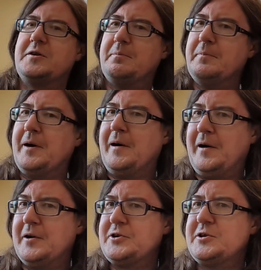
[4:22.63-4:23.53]
that
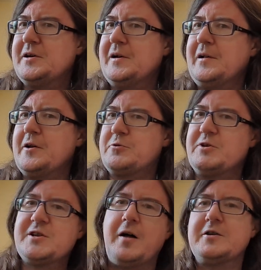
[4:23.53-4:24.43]
emerged as a
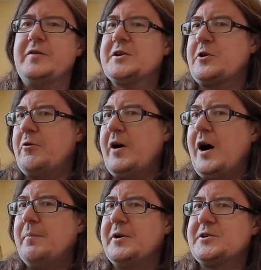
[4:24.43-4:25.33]
result of his
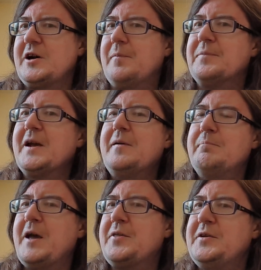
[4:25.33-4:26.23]
career, but
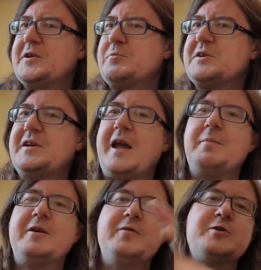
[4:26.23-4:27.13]
Methodist was a
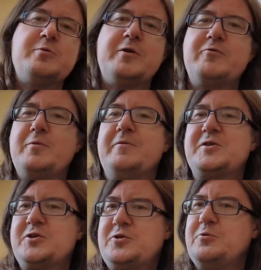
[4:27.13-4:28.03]
name given to a group of
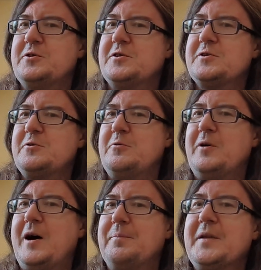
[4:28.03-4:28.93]
students
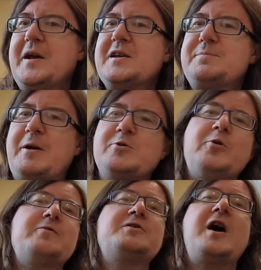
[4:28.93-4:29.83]
who spent a
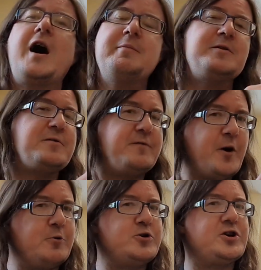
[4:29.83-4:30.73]
lot of time in
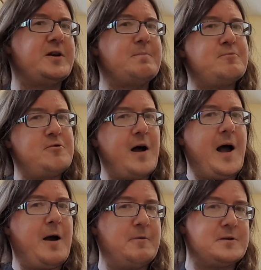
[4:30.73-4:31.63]
devotion, in
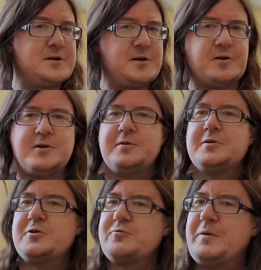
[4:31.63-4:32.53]
prayer, and studying the
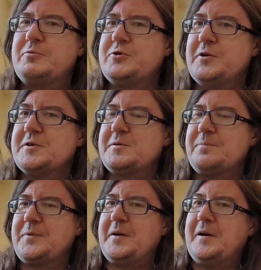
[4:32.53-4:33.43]
scriptures.
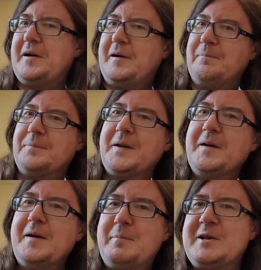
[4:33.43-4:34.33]

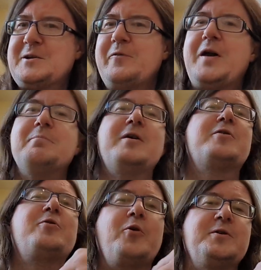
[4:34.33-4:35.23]
Because they were very
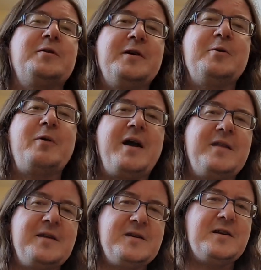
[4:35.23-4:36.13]
methodical in the way
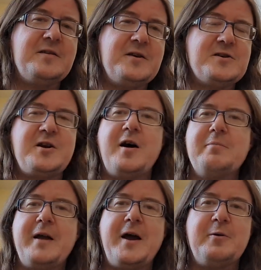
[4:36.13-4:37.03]
they did it. These
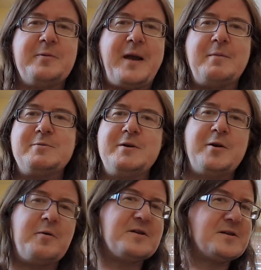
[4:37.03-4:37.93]
young men came to be
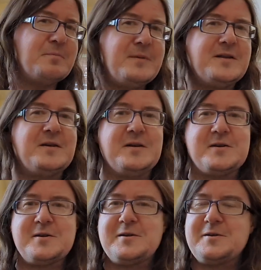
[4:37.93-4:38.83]
known as the
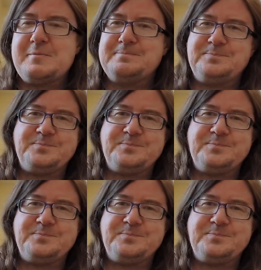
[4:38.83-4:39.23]
Methodists.